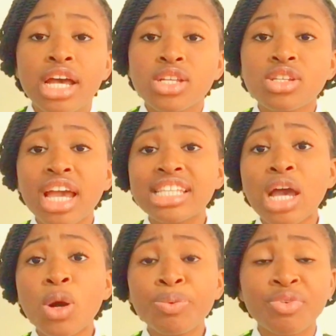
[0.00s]
So guys, I
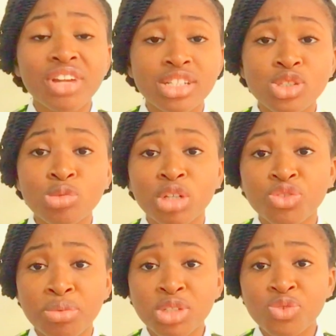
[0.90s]
hope you've learned so much
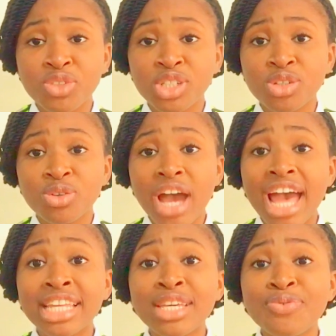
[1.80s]
from this video,
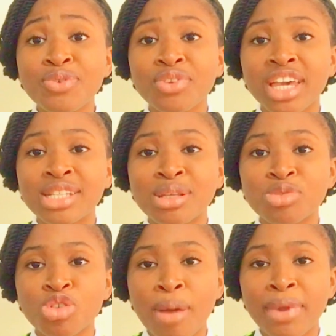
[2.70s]
and if you've not yet
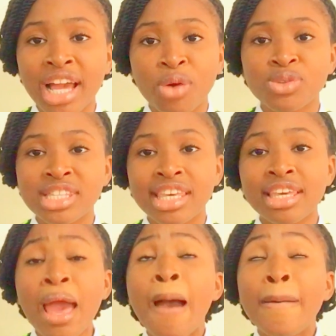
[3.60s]
subscribed, like I will say,
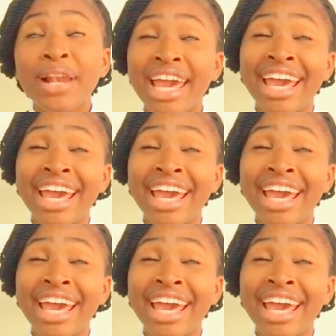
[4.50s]
please